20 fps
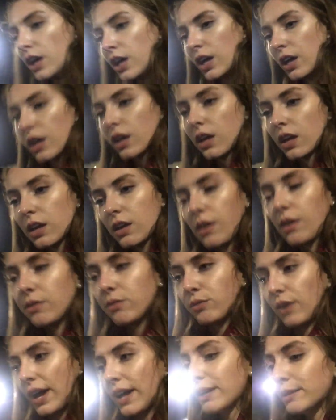True.
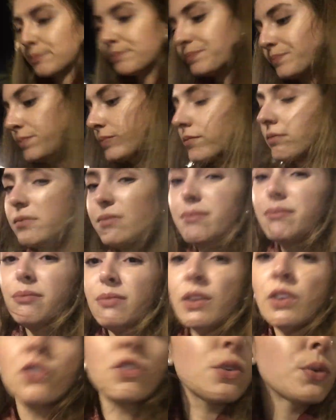Right?
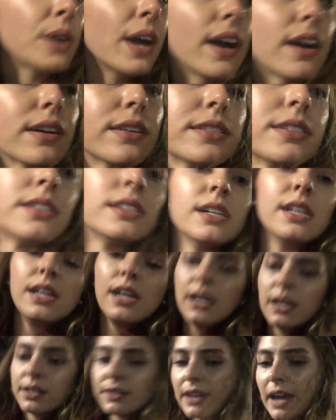So yeah,
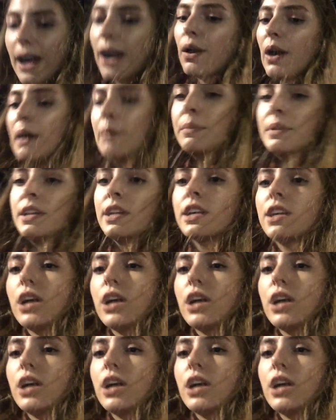now I'm gonna